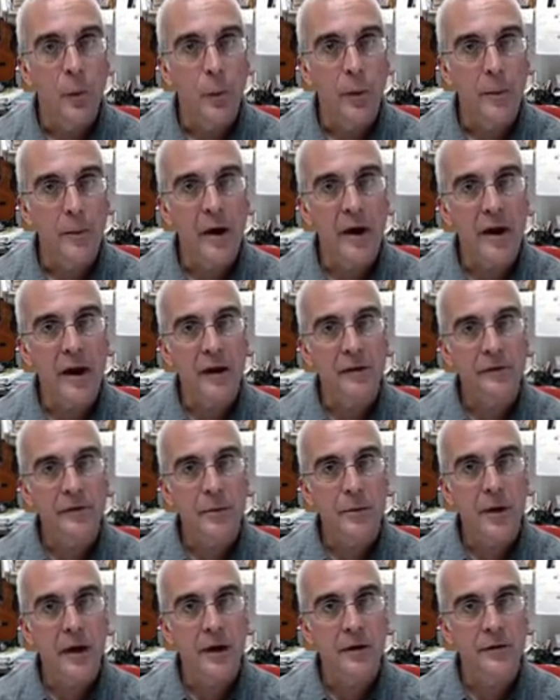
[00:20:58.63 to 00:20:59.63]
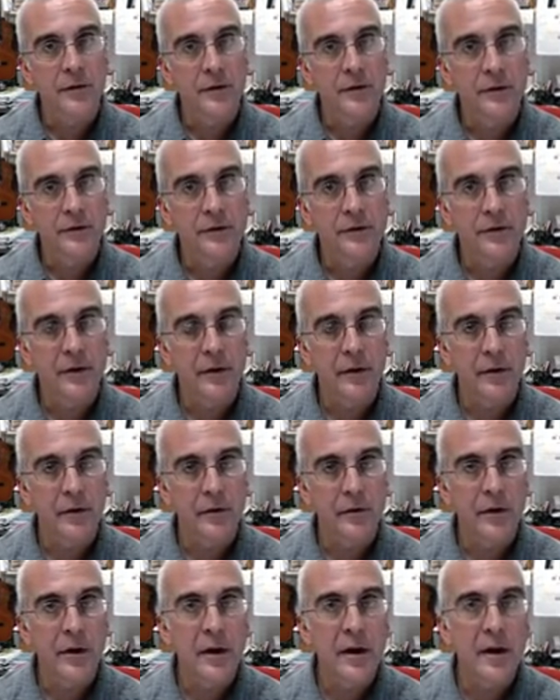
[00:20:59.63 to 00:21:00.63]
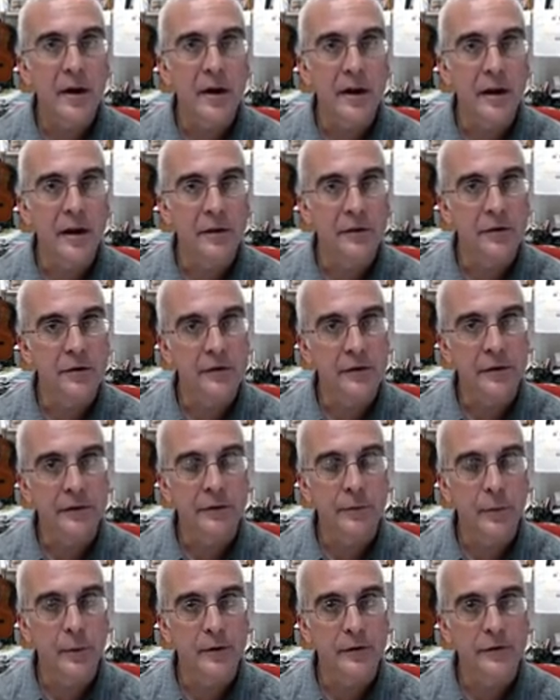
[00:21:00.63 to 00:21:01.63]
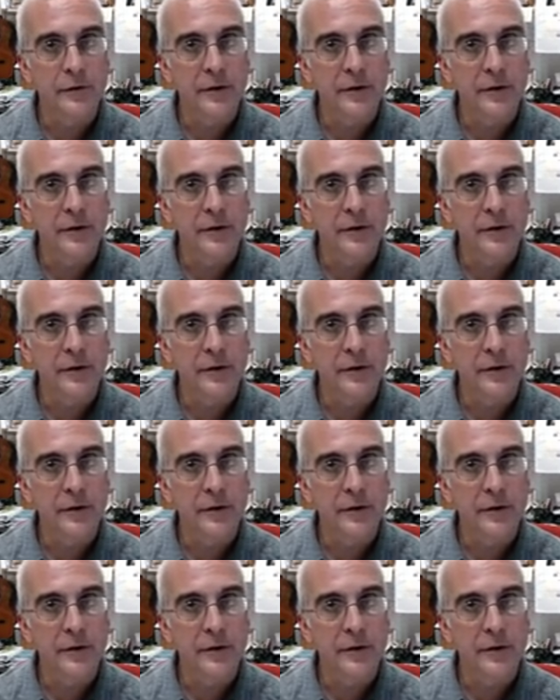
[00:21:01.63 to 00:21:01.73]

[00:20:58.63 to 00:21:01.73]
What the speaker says: We might ask a patient to stick their tongue into just one